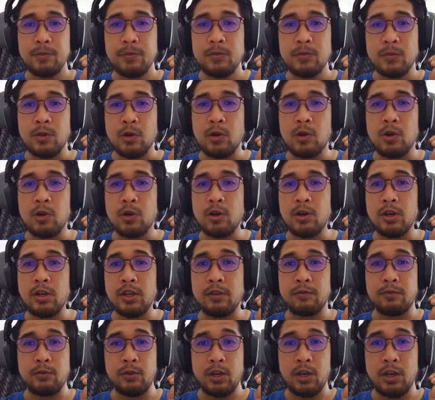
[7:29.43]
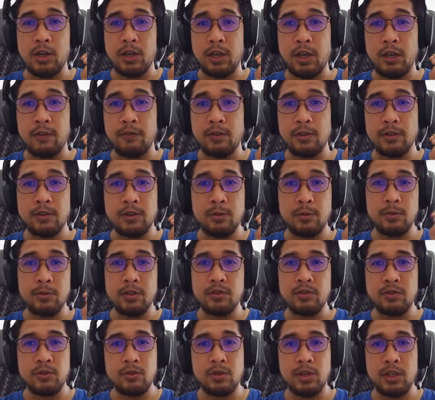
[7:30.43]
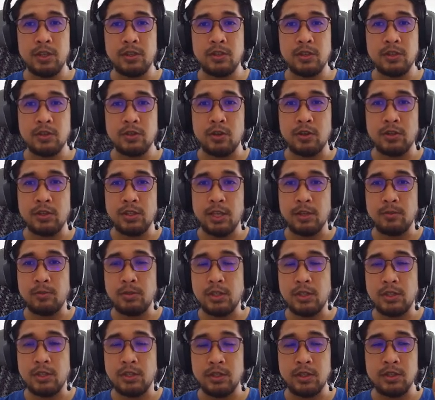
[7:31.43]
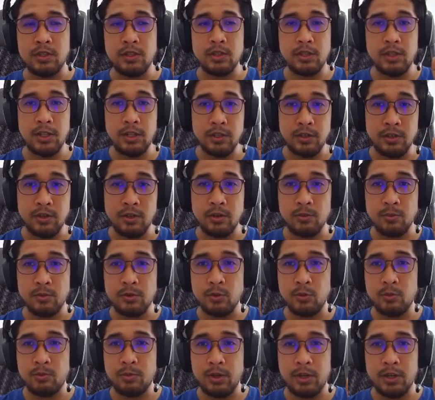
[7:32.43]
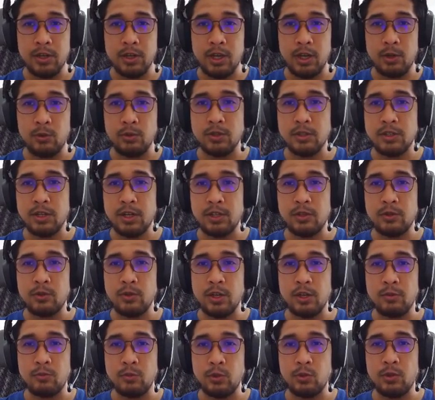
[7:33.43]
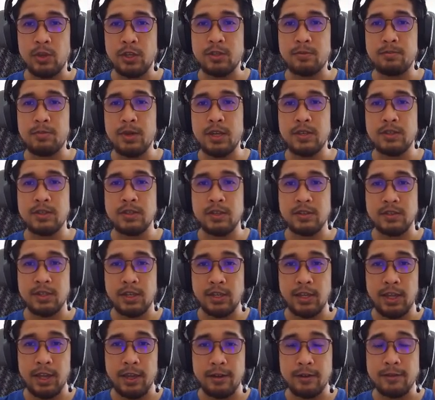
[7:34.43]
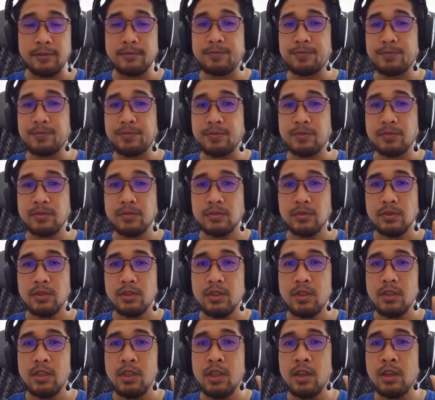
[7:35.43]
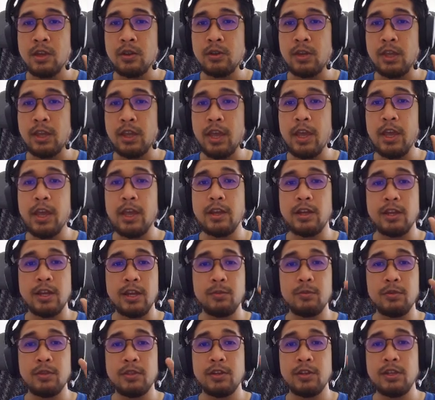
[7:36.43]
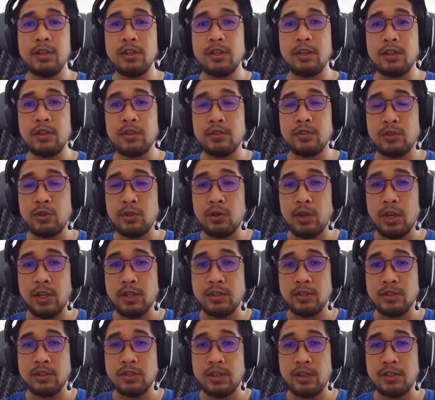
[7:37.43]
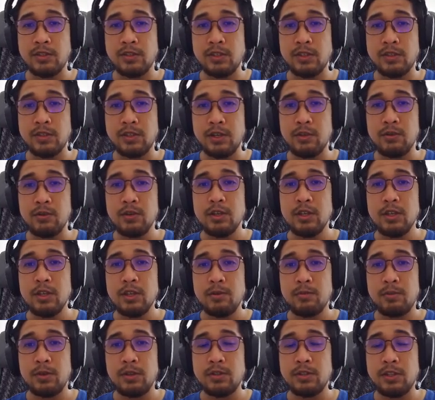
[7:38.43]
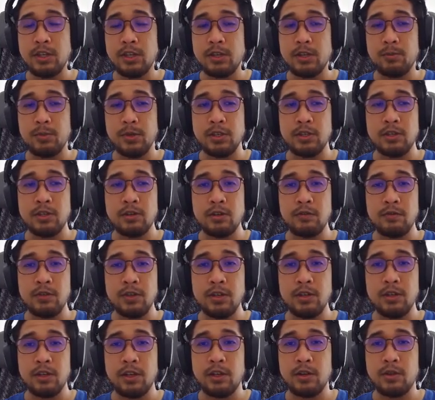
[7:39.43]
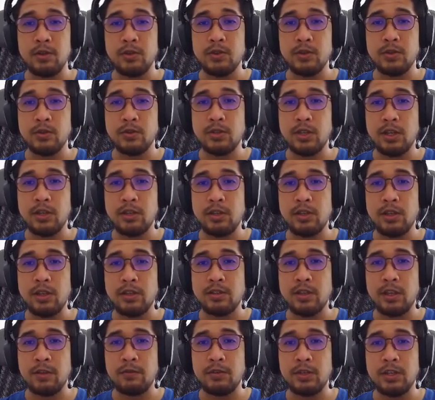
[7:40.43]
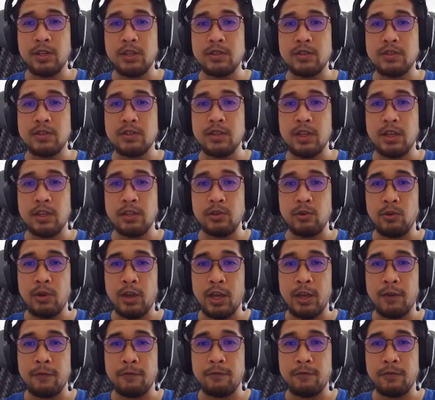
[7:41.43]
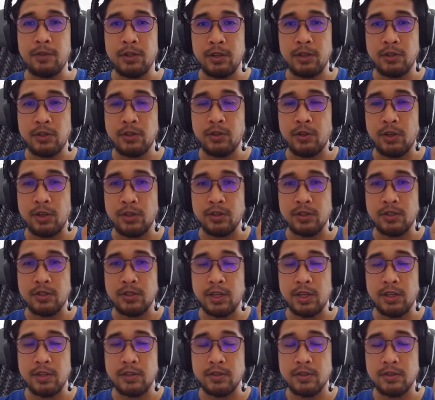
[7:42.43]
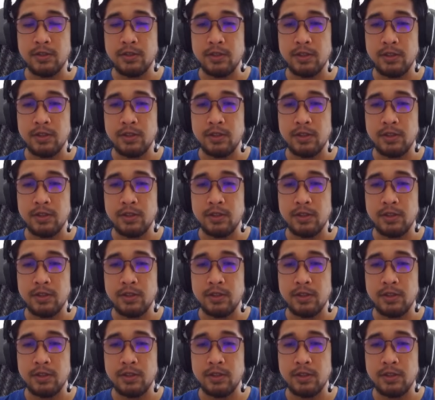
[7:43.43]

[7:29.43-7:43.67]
Or if you are having troubles, you can just contact me in the Telegram group and I will try to help you as best as I can. Okay, and number 3 is your exercise just now. Please take a picture of it and also send it as evidence that you have finished your exercise.